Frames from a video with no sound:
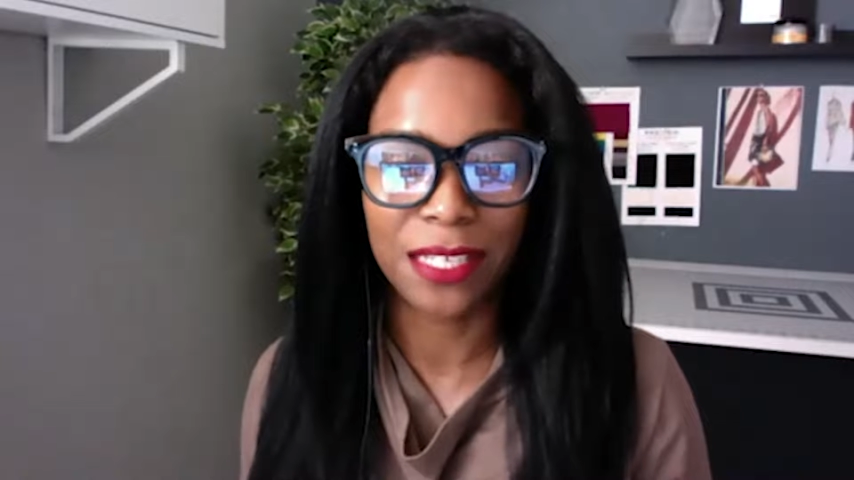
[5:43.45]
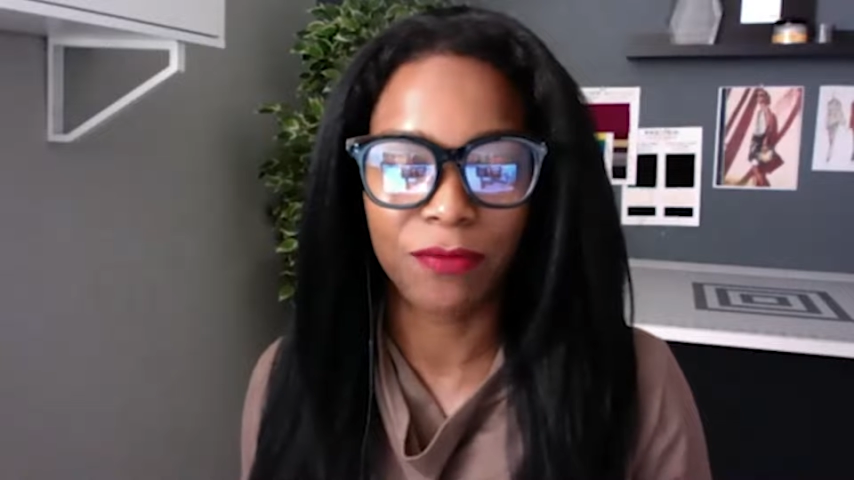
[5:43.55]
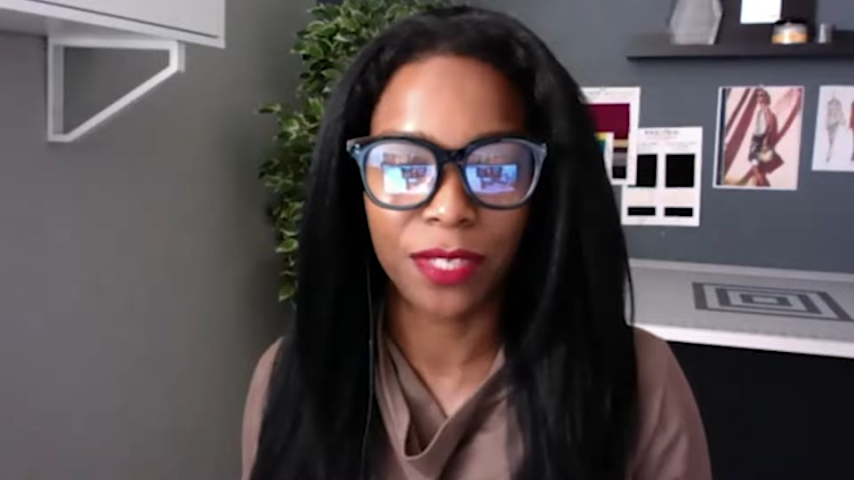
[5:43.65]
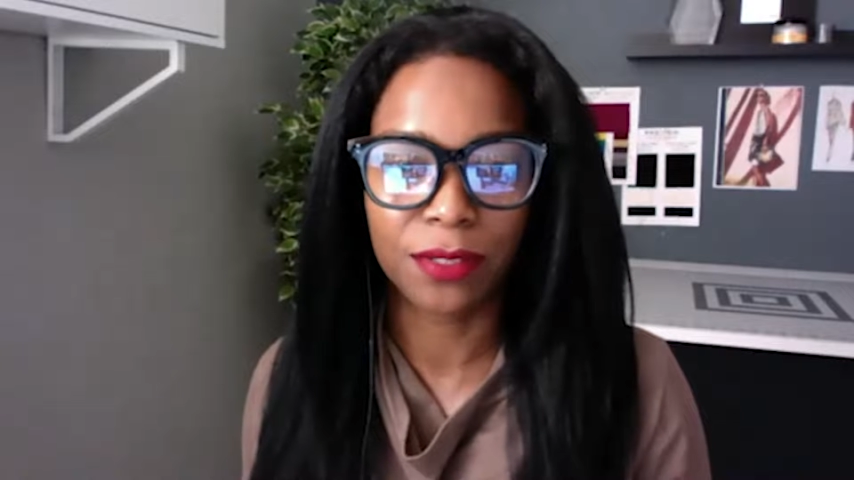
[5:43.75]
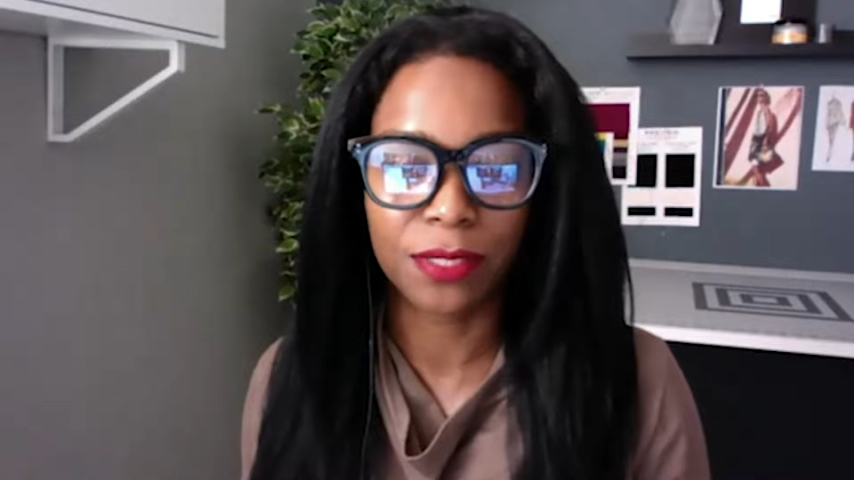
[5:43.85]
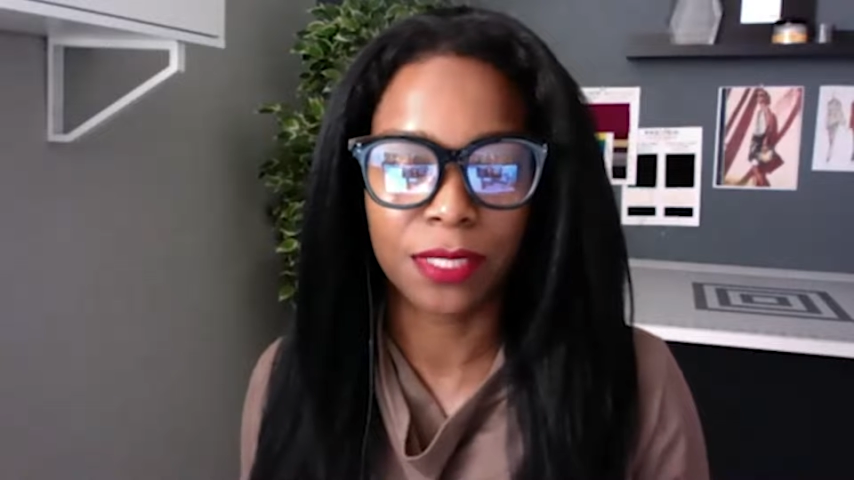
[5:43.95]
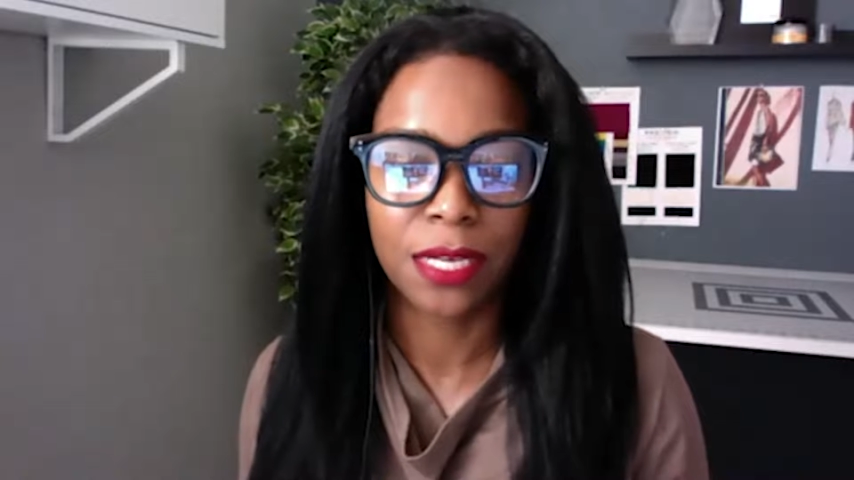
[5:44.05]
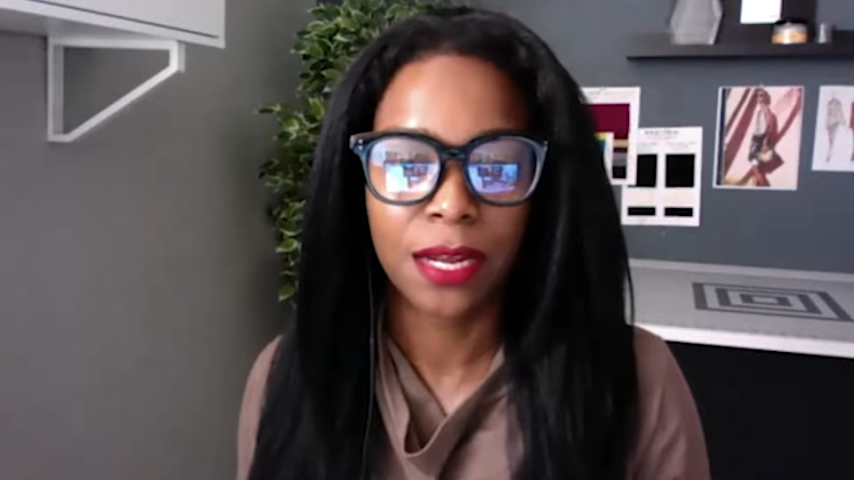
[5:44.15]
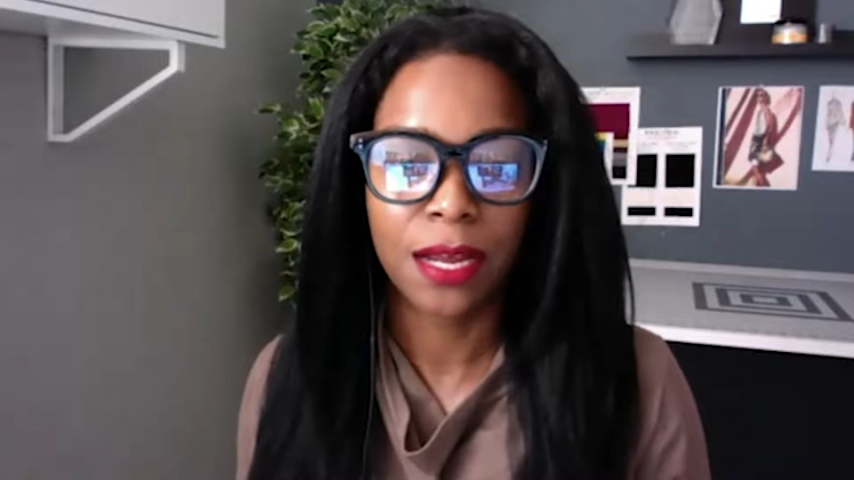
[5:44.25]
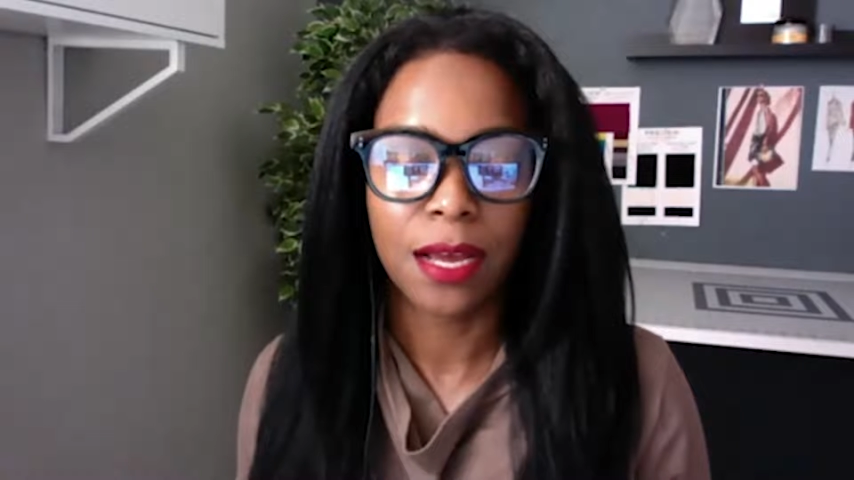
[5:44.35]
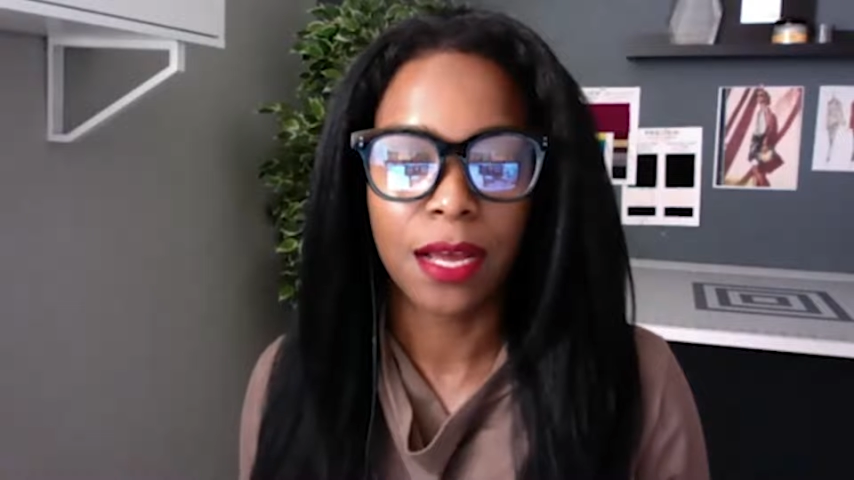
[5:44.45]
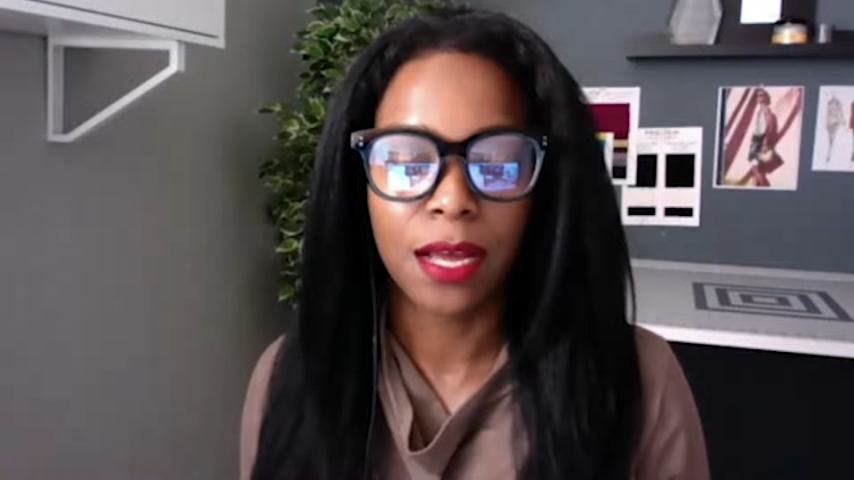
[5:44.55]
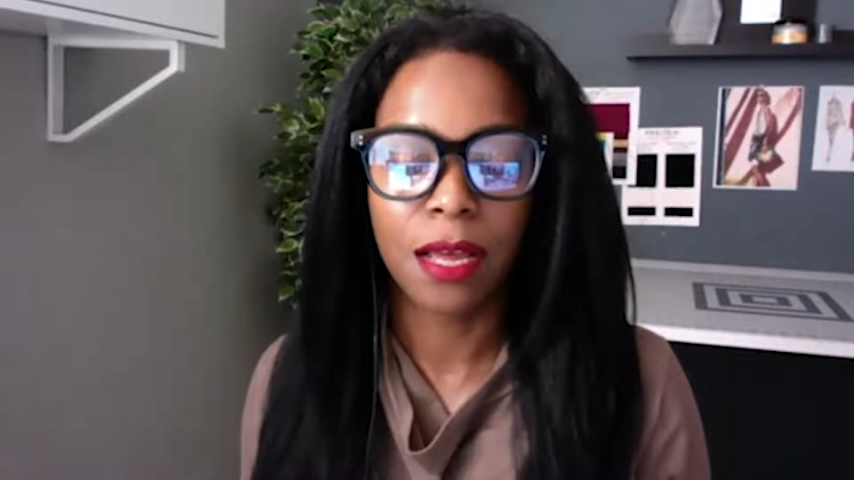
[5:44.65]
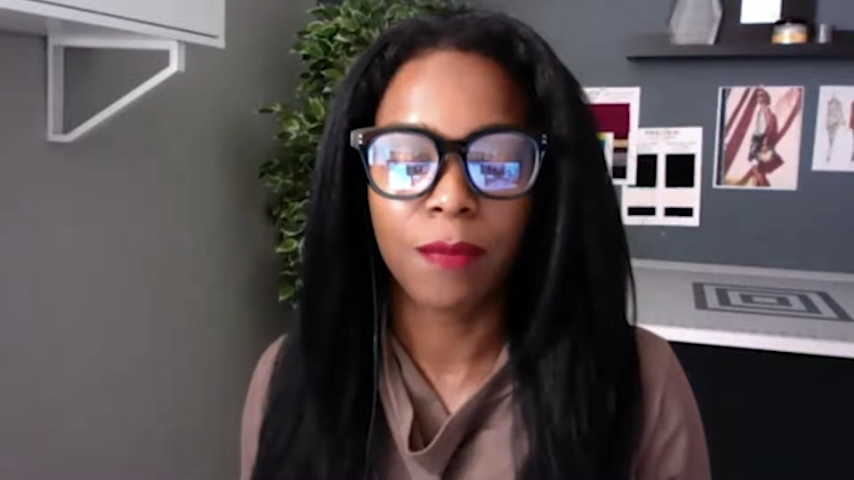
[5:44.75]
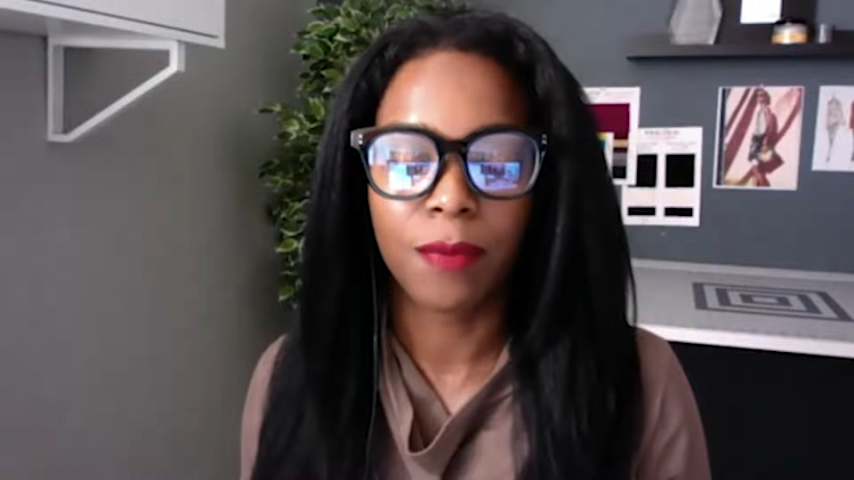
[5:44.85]
confused,
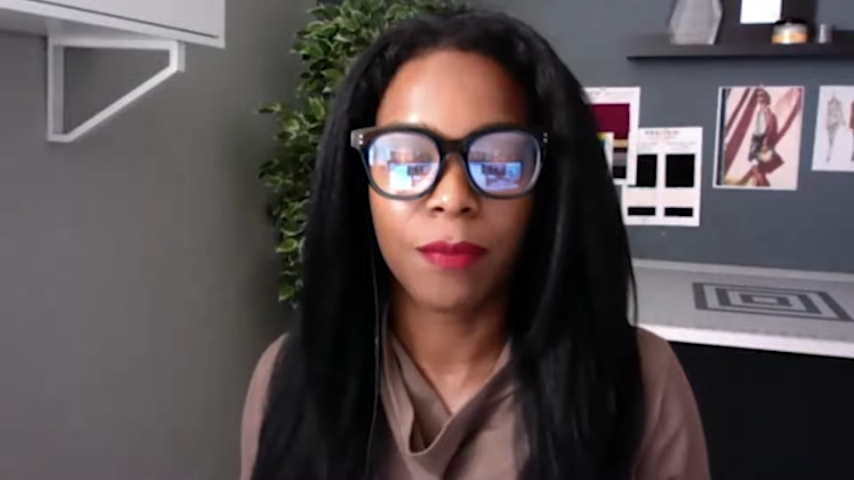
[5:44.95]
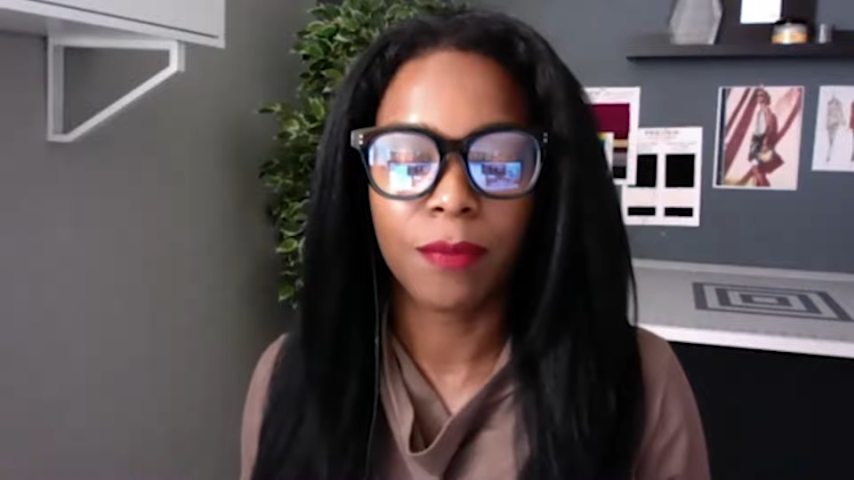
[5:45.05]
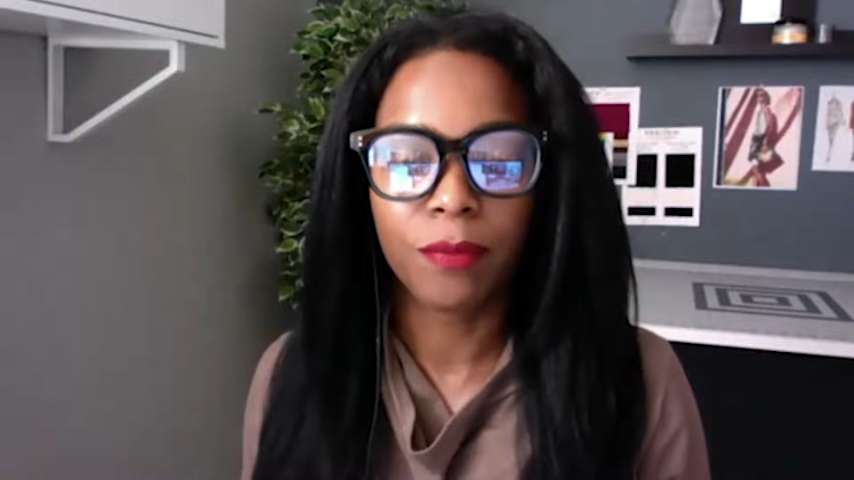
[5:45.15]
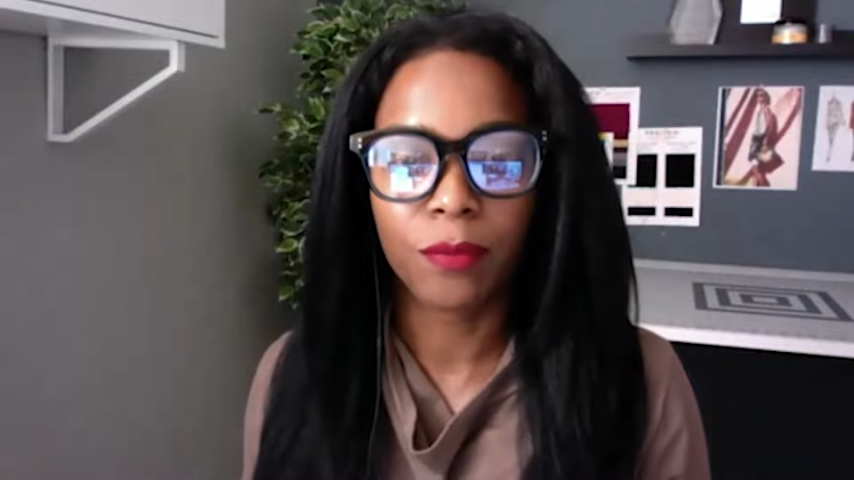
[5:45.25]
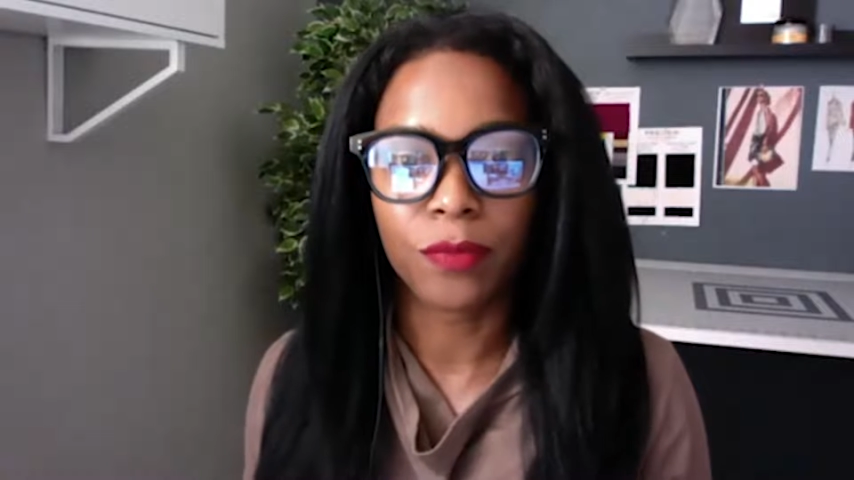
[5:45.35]
but